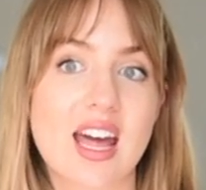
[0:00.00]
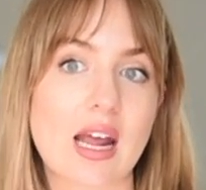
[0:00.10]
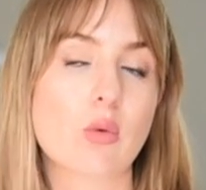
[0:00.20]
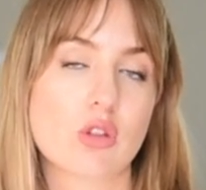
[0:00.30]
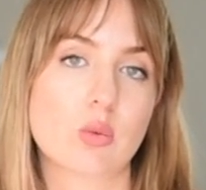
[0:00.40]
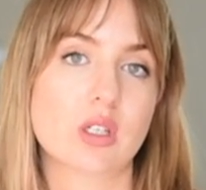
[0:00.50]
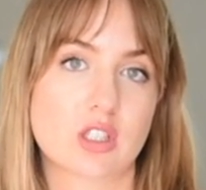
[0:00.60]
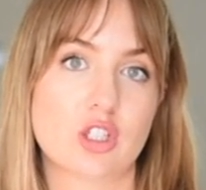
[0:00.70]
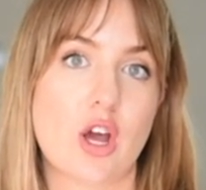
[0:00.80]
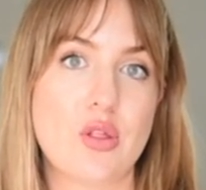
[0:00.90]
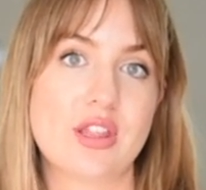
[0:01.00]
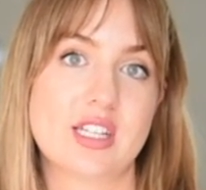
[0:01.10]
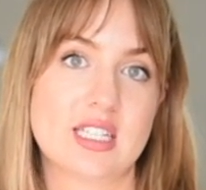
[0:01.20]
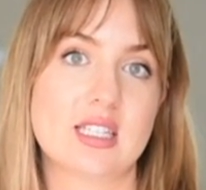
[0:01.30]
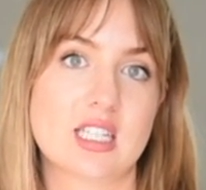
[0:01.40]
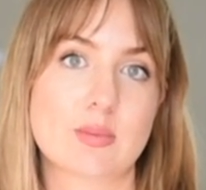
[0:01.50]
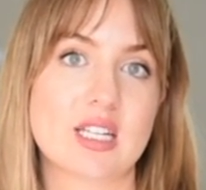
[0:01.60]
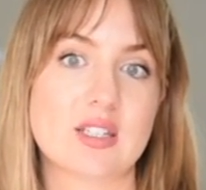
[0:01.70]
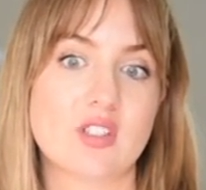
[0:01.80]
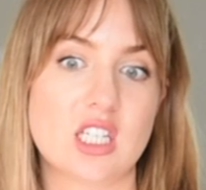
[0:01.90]
and I want the world to know that this is an
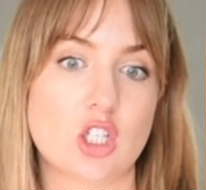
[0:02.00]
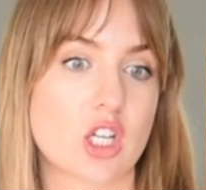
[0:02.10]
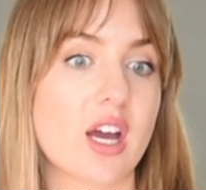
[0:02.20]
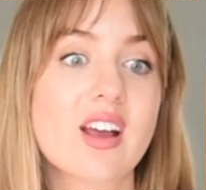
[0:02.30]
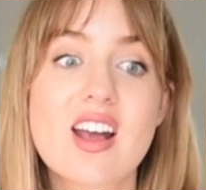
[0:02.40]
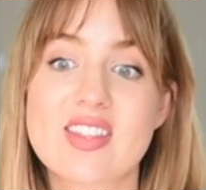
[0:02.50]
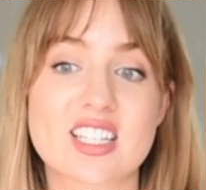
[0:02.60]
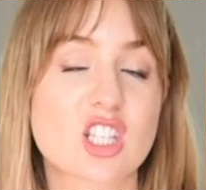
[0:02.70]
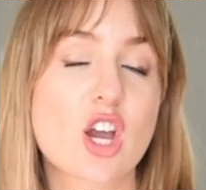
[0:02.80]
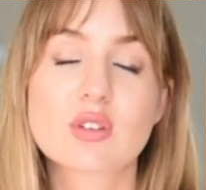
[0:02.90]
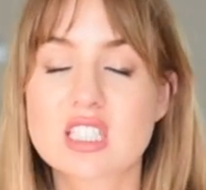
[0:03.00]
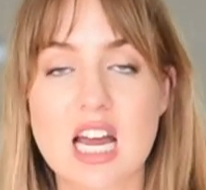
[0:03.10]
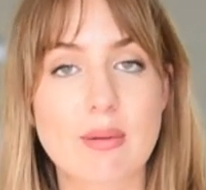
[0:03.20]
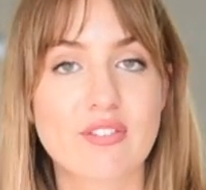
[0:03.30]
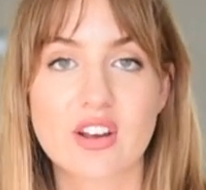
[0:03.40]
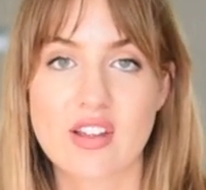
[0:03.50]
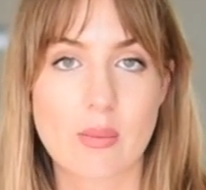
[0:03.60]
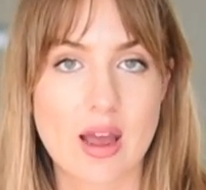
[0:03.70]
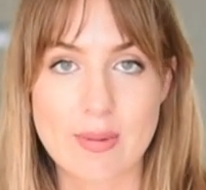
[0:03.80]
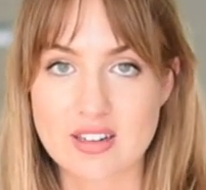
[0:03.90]
expensive t-shirt. That's the only time I feel
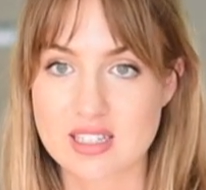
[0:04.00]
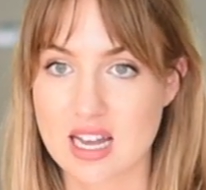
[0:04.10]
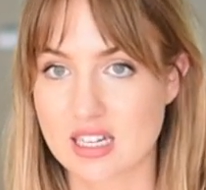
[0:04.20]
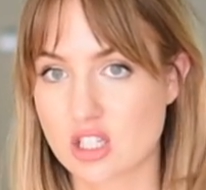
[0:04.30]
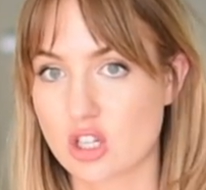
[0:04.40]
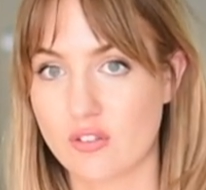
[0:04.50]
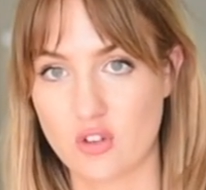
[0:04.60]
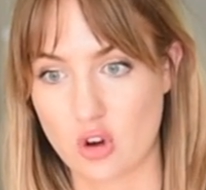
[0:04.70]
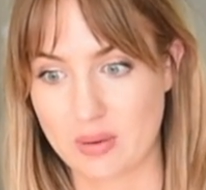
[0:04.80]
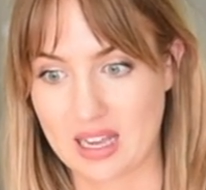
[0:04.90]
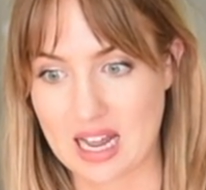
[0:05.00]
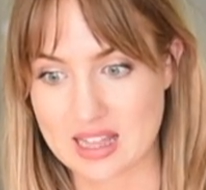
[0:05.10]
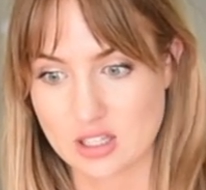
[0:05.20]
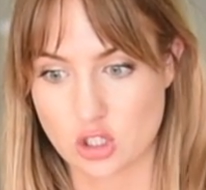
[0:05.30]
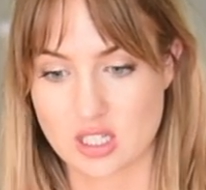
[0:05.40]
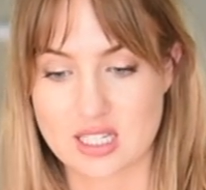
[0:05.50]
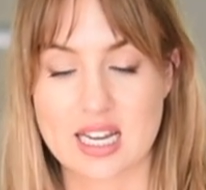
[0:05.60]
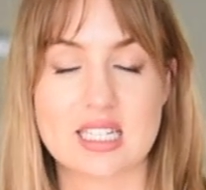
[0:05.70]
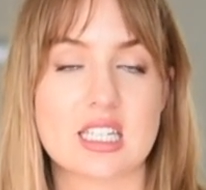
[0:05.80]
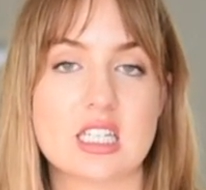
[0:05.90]
that way about designer stuff. Normally I like things
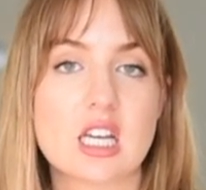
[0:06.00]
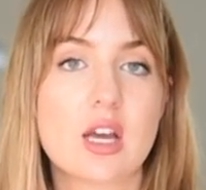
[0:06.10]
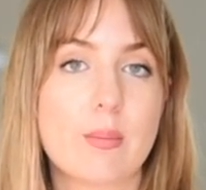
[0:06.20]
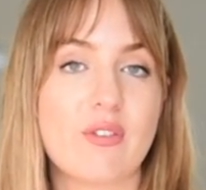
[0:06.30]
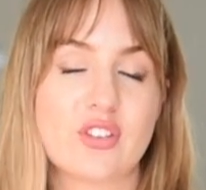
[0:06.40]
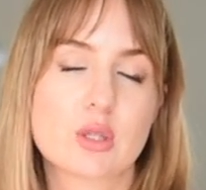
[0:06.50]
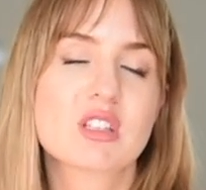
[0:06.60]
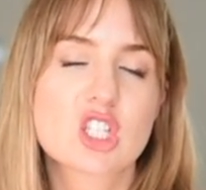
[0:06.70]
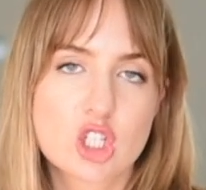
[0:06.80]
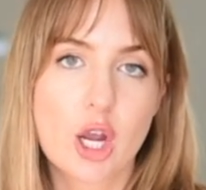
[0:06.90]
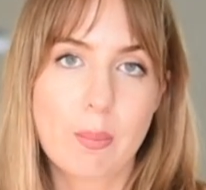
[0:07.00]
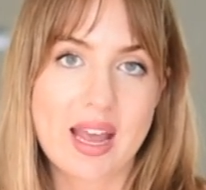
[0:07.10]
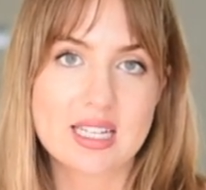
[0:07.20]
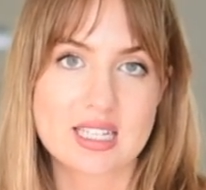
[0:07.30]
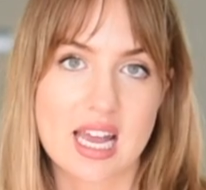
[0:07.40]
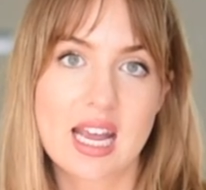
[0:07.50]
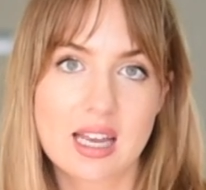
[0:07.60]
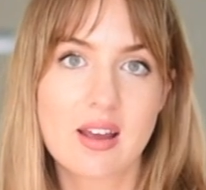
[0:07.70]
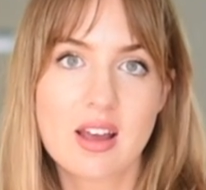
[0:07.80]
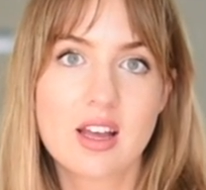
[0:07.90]
understated, but for something so
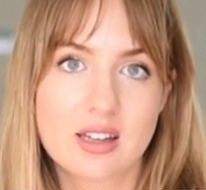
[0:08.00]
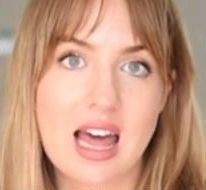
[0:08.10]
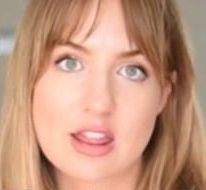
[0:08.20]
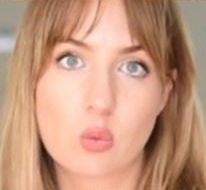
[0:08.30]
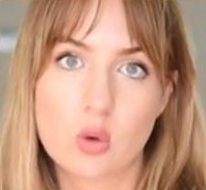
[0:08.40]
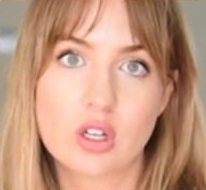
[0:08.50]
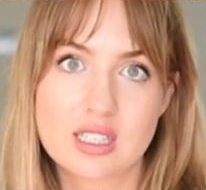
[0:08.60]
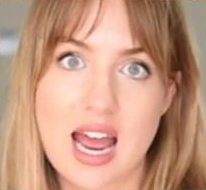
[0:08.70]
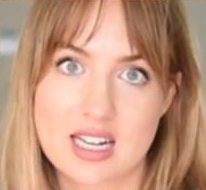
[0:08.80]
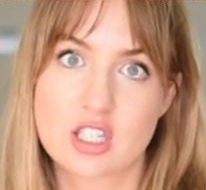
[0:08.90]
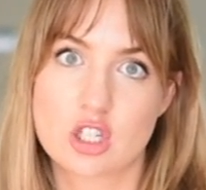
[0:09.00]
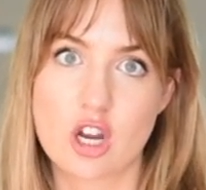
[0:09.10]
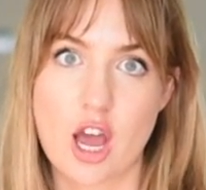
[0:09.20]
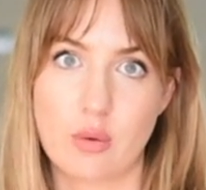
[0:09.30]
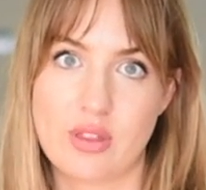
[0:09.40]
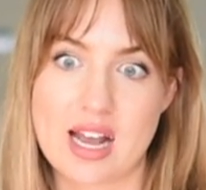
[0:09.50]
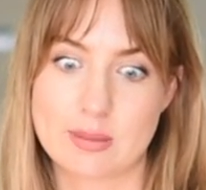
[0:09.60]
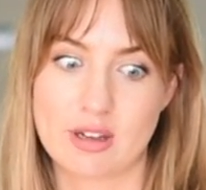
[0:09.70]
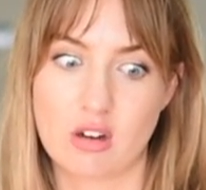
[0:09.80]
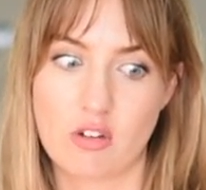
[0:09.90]
basic, like, the world has to know that I
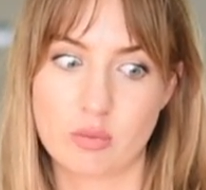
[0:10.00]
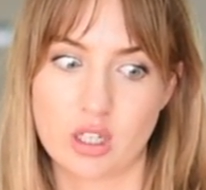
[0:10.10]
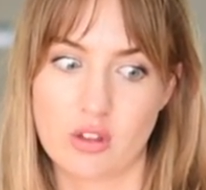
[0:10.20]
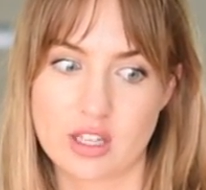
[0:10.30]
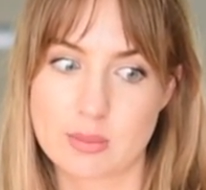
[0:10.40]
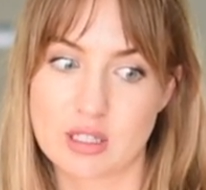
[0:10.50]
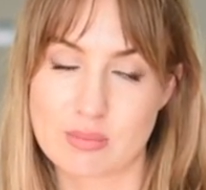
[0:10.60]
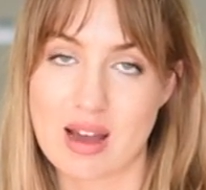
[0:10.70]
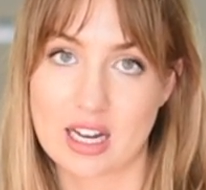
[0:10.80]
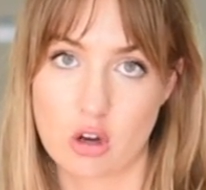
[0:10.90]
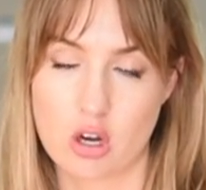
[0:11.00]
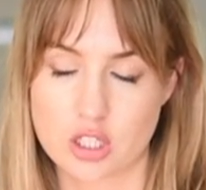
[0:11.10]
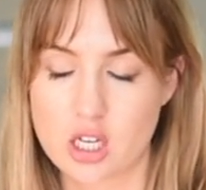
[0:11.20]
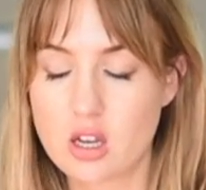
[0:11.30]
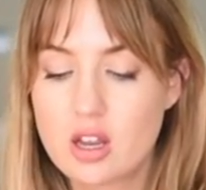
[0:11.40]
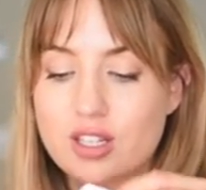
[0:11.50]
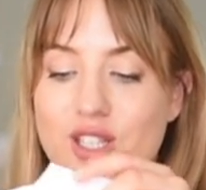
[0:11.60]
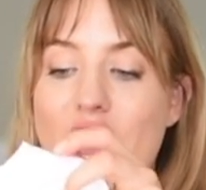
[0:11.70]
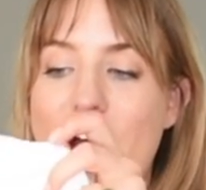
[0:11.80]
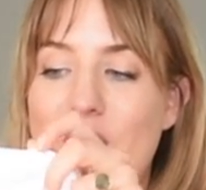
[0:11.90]
spent a lot of money on this, because my God.
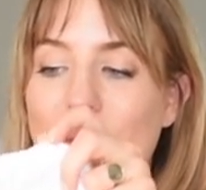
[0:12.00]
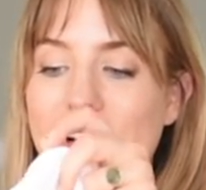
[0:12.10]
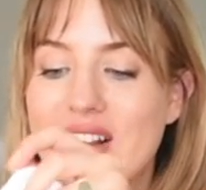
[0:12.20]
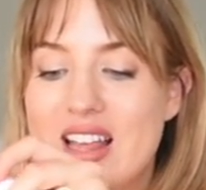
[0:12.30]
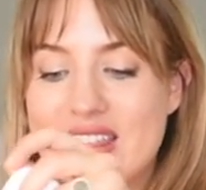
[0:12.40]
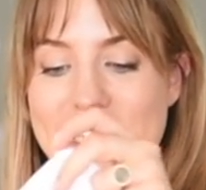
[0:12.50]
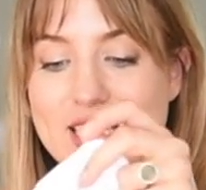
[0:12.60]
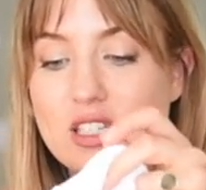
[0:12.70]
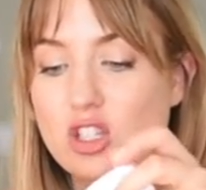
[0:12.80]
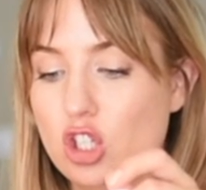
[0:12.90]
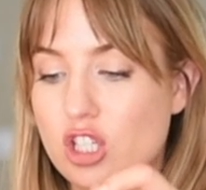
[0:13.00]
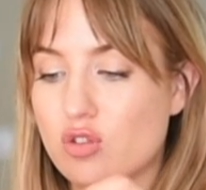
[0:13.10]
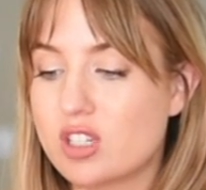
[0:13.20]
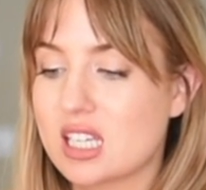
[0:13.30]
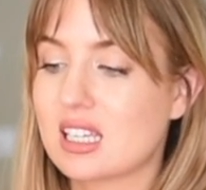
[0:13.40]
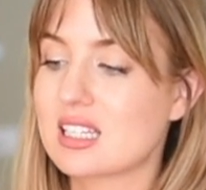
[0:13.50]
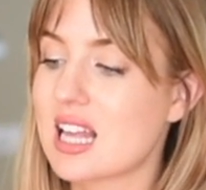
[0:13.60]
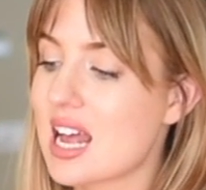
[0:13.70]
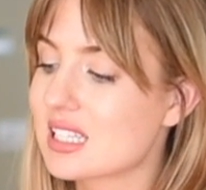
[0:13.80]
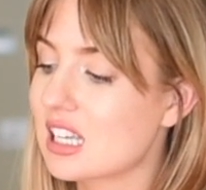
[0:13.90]
So this is just
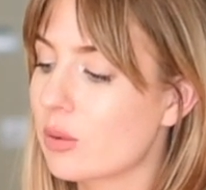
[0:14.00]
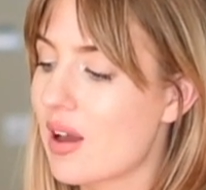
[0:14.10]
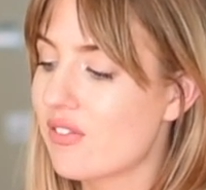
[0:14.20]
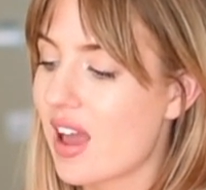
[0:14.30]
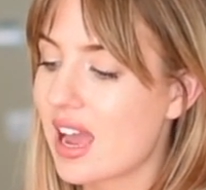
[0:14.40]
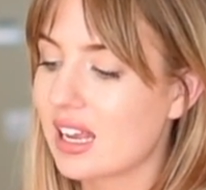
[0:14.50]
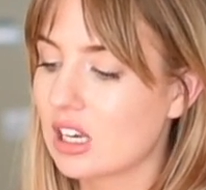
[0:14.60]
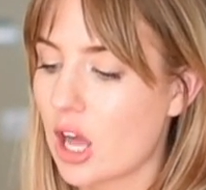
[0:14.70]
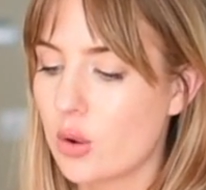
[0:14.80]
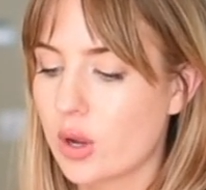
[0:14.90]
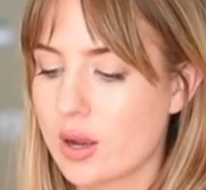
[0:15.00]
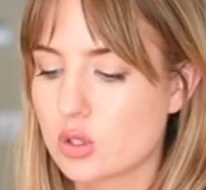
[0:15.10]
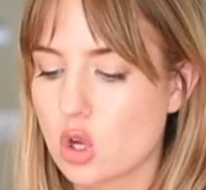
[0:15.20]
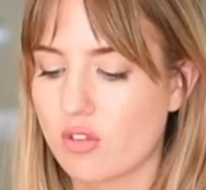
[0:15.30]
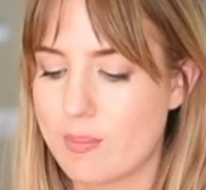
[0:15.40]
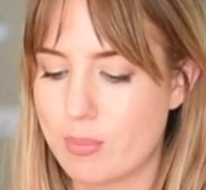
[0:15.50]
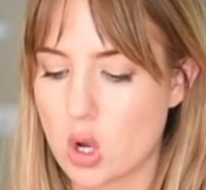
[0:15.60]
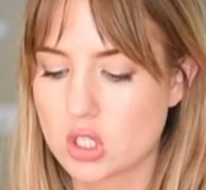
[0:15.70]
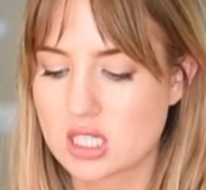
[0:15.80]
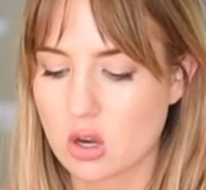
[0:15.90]
ridiculous. It has the LOEWE logo sort of
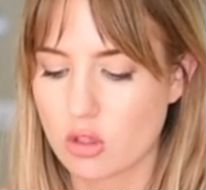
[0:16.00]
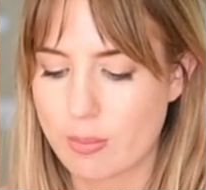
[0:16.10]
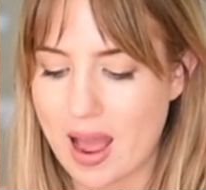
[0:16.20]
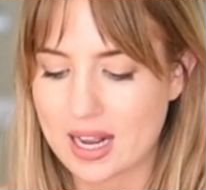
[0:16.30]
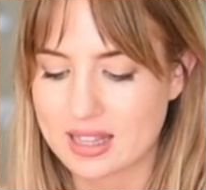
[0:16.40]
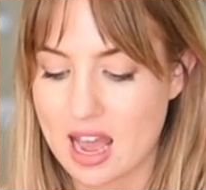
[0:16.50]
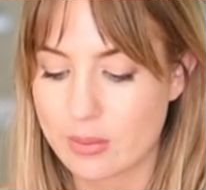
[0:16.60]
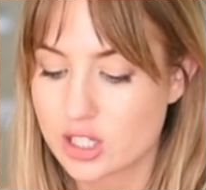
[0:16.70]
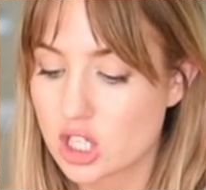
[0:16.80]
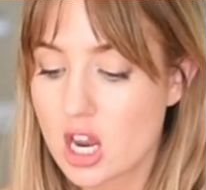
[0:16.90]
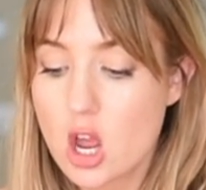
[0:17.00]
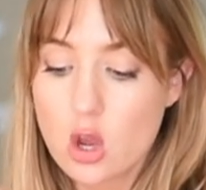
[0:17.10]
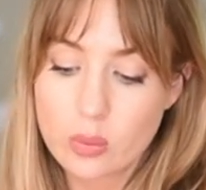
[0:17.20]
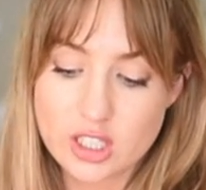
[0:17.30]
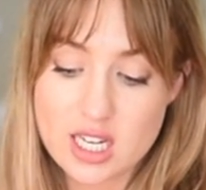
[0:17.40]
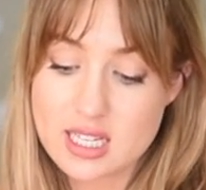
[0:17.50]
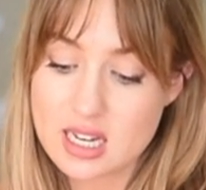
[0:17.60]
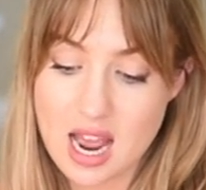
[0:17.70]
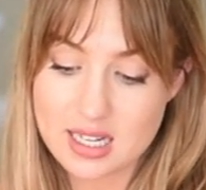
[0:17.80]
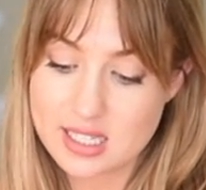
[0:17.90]
embossed on the back there, which is
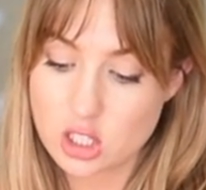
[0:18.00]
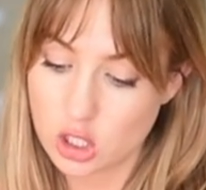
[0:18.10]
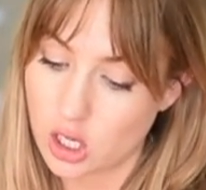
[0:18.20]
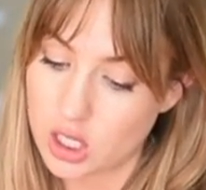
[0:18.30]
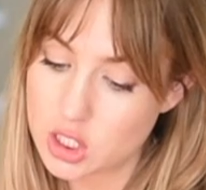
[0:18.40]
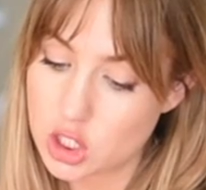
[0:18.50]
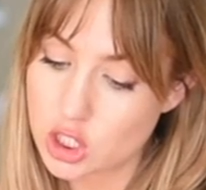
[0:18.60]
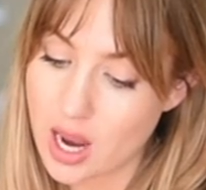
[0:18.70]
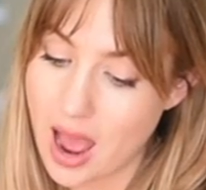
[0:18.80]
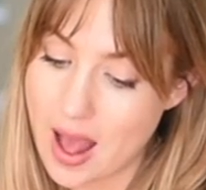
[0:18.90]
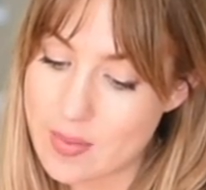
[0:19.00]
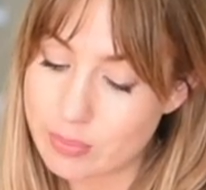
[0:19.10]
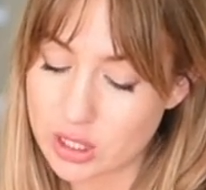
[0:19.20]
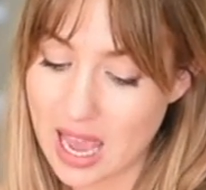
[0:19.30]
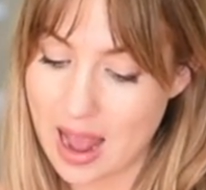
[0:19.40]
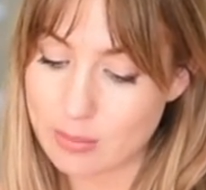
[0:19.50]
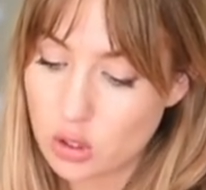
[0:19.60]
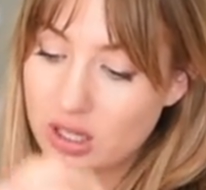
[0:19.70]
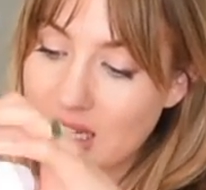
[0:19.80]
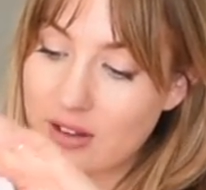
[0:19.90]
a nice touch. But yeah, I'm
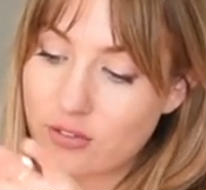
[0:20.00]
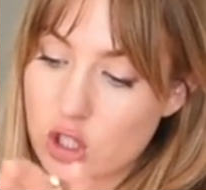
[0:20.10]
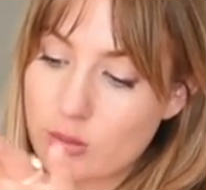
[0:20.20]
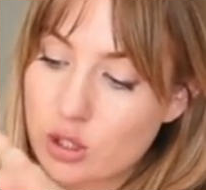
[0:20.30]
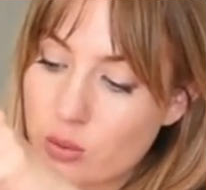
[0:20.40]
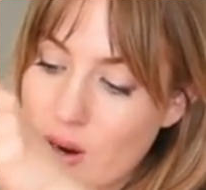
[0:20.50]
not going to give too much